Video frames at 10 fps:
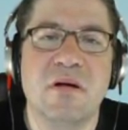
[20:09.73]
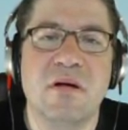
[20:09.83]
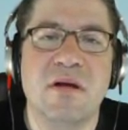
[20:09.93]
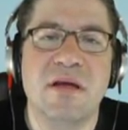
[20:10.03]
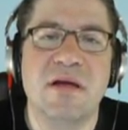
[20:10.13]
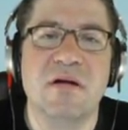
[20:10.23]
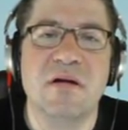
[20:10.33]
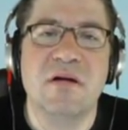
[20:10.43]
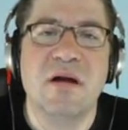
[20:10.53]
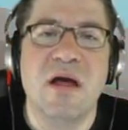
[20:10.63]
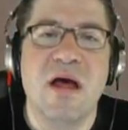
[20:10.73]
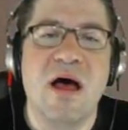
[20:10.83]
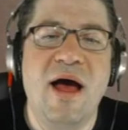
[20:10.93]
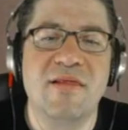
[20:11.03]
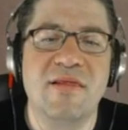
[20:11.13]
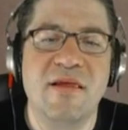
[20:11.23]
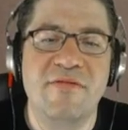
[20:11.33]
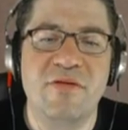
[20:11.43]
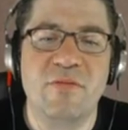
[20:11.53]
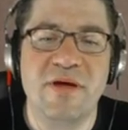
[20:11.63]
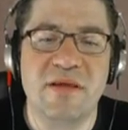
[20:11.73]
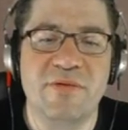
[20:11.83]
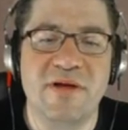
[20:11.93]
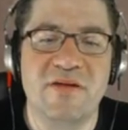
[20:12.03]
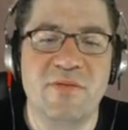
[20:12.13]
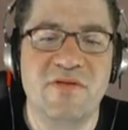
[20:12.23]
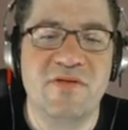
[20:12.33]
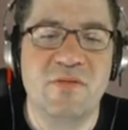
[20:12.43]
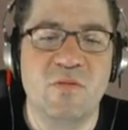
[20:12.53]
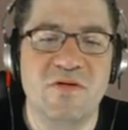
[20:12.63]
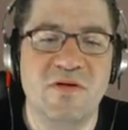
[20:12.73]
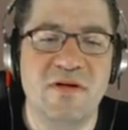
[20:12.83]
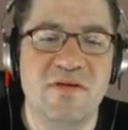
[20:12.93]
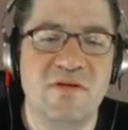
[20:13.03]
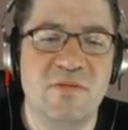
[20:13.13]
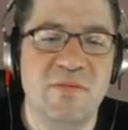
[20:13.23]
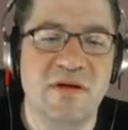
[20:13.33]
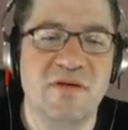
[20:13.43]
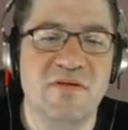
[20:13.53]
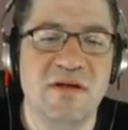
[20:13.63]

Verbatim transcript: here. I love the way the placement system works on this, because it